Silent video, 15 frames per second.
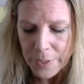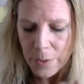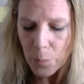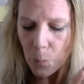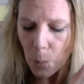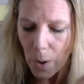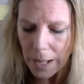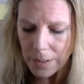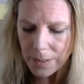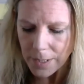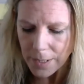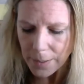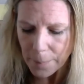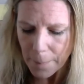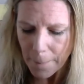
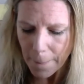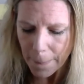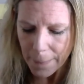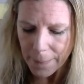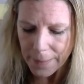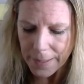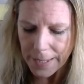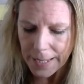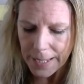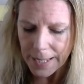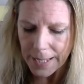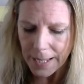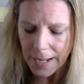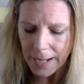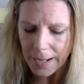Welcome
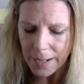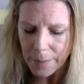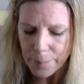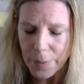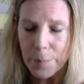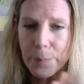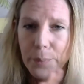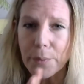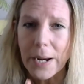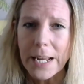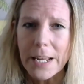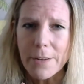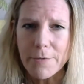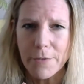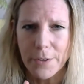the
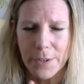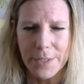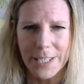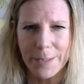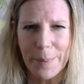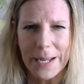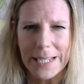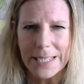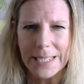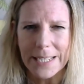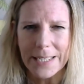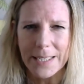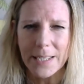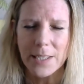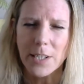brave
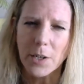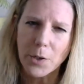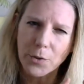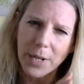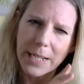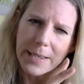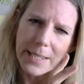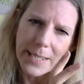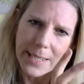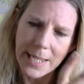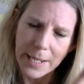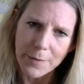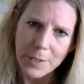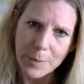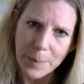spaces. So create the
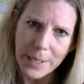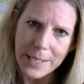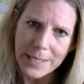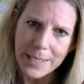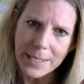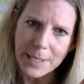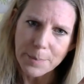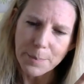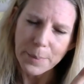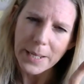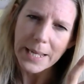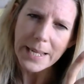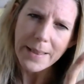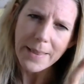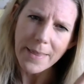safe spaces,
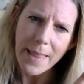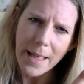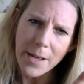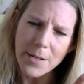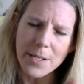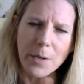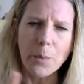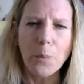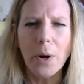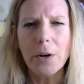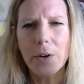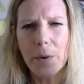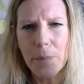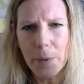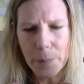but in that,
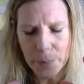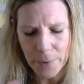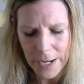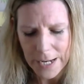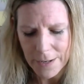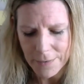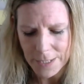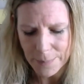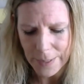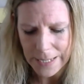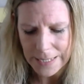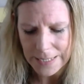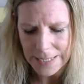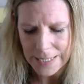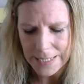welcome the brave
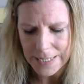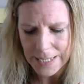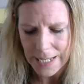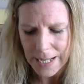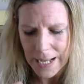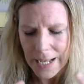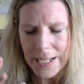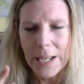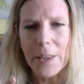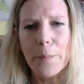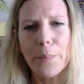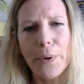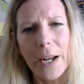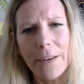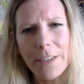spaces. Now, the
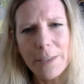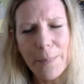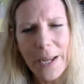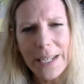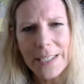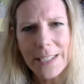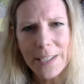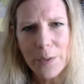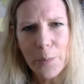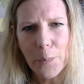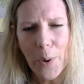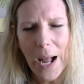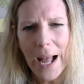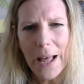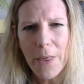brave spaces are
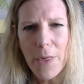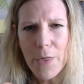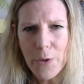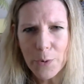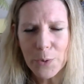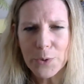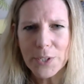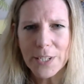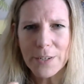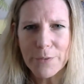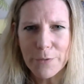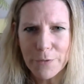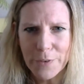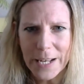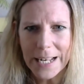where thoughts and
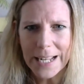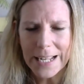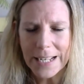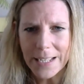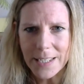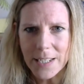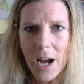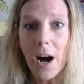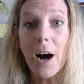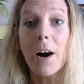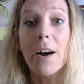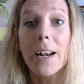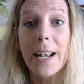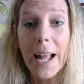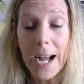feelings
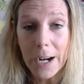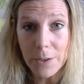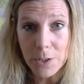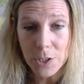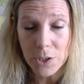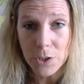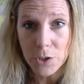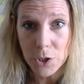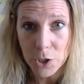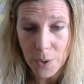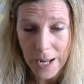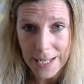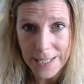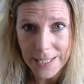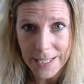are allowed to
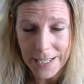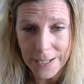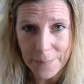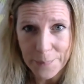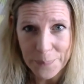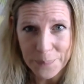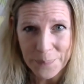enter.